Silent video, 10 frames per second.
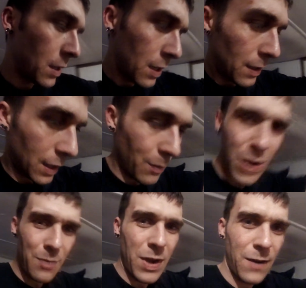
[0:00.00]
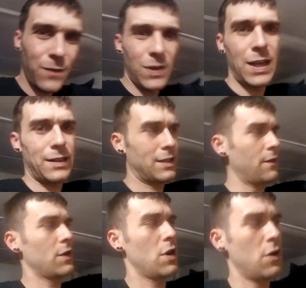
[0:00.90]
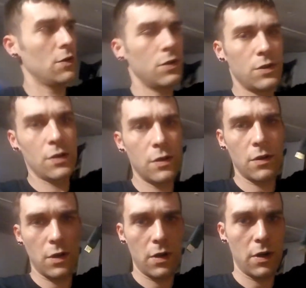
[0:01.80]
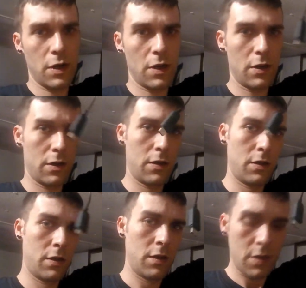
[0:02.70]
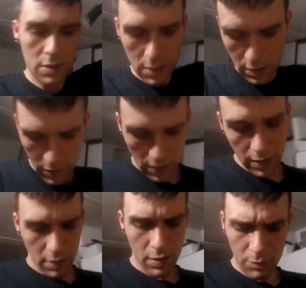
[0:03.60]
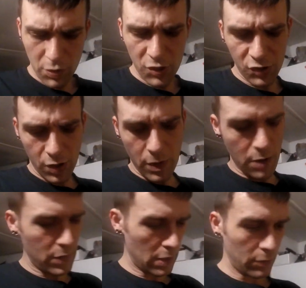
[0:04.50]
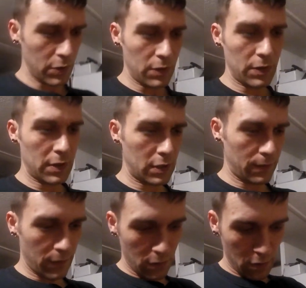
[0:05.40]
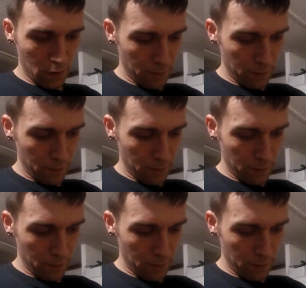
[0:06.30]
I think I bought mine for like $7 on eBay. I'm pretty sure I might be able to use this for